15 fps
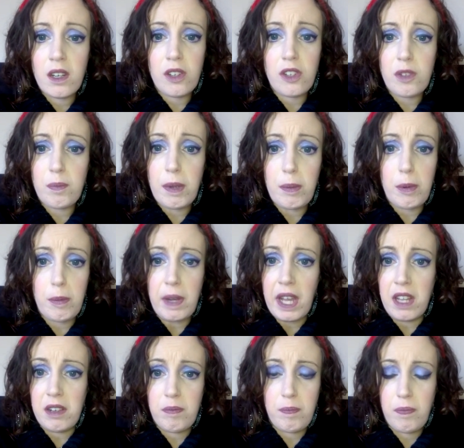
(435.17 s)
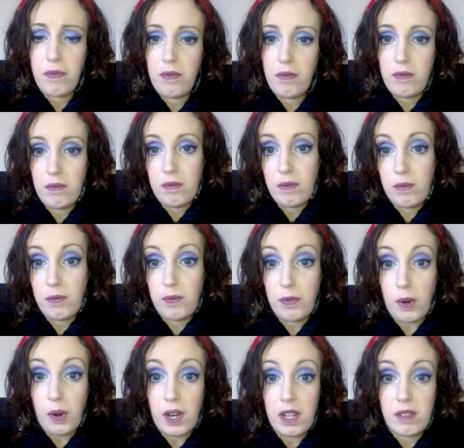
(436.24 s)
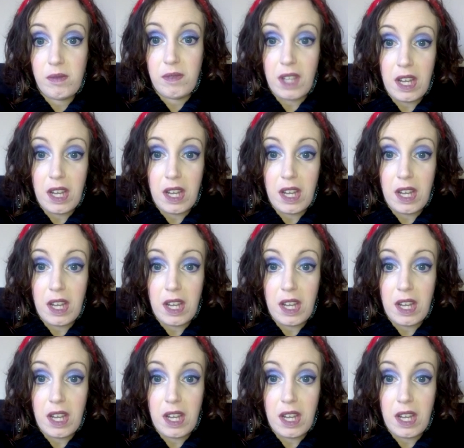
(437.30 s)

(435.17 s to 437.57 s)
just be prepared for it.